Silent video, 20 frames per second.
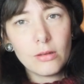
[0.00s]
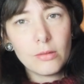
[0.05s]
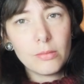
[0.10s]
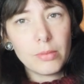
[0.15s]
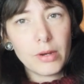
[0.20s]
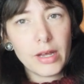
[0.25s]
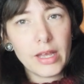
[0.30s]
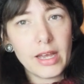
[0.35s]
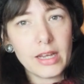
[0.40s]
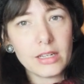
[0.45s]

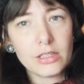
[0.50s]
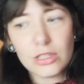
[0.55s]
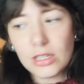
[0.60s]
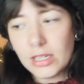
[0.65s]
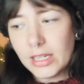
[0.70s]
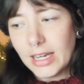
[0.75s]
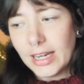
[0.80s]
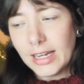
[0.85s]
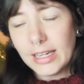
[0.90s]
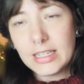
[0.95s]
But I
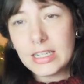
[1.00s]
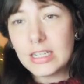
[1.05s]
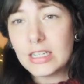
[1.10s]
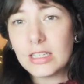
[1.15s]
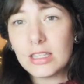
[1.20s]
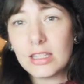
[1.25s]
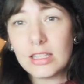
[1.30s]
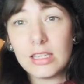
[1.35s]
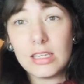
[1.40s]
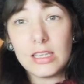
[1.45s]
actually had
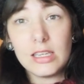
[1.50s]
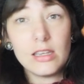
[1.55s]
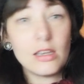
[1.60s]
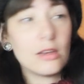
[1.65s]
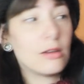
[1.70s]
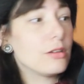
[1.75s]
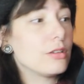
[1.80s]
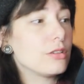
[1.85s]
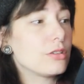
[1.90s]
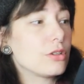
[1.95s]
the
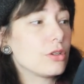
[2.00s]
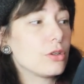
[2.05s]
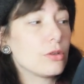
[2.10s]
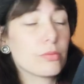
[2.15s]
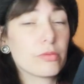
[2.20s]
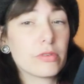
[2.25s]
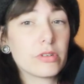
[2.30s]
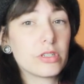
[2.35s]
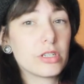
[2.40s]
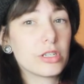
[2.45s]
two
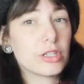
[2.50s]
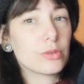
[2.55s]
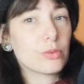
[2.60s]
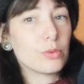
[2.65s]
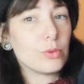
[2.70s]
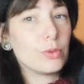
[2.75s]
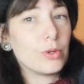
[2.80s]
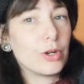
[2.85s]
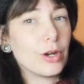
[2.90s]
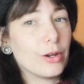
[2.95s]
British
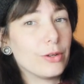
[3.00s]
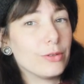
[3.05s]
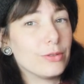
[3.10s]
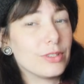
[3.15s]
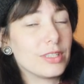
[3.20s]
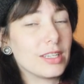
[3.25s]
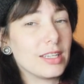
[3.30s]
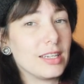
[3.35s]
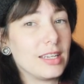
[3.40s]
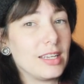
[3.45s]
wall
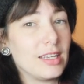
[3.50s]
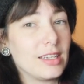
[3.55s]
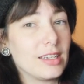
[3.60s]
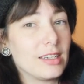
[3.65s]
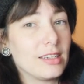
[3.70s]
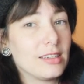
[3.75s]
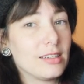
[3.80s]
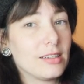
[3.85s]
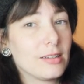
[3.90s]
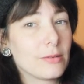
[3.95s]
cones in
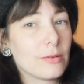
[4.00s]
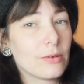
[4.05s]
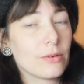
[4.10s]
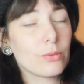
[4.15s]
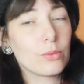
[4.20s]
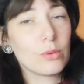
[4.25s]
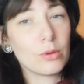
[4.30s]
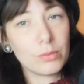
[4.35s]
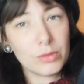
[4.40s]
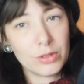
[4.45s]
here.
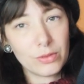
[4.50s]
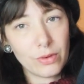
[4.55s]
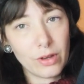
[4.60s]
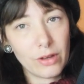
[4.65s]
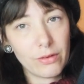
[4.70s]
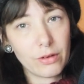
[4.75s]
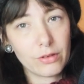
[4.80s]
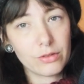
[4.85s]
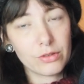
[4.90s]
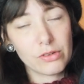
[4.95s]
One was
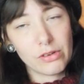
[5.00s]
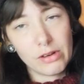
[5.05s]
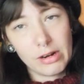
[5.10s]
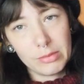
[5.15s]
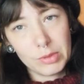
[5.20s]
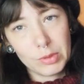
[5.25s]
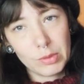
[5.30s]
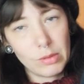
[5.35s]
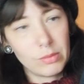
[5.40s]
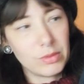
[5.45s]
500
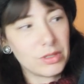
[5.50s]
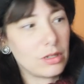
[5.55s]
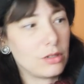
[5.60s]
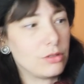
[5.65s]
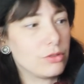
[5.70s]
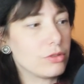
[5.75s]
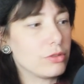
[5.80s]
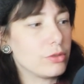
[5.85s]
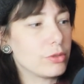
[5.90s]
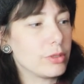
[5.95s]
grams, one was
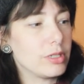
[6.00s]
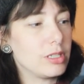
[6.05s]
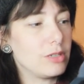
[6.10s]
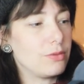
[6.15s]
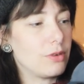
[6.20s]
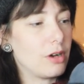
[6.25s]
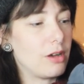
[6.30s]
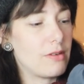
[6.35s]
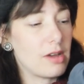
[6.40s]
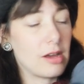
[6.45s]

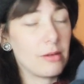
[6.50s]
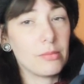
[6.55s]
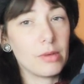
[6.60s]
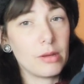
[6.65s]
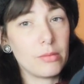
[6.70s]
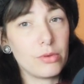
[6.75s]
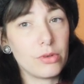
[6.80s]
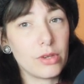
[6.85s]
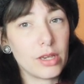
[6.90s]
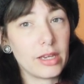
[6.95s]
125, and
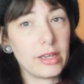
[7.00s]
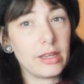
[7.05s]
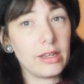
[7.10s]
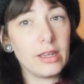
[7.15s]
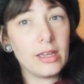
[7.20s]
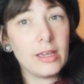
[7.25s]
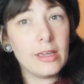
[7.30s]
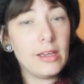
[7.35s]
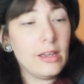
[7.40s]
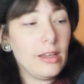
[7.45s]
my bouquet
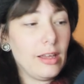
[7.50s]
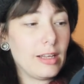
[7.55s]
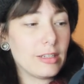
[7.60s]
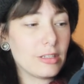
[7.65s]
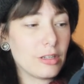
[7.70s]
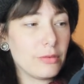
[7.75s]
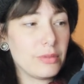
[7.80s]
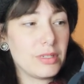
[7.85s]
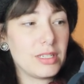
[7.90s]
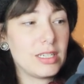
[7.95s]
as
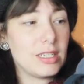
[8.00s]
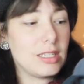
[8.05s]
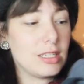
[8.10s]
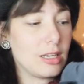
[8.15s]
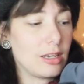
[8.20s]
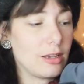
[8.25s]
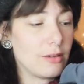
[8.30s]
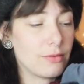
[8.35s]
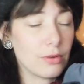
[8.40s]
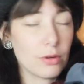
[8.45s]
I was
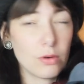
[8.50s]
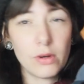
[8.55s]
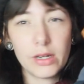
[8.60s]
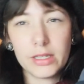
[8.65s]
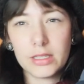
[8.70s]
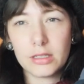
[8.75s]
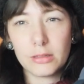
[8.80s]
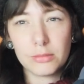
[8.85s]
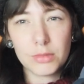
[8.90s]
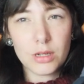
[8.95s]
knitting it for
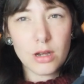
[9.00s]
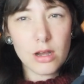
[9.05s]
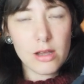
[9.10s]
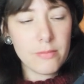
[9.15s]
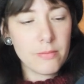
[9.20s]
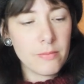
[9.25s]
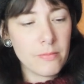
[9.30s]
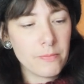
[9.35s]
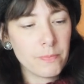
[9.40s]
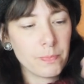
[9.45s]
quite some
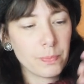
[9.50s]
time.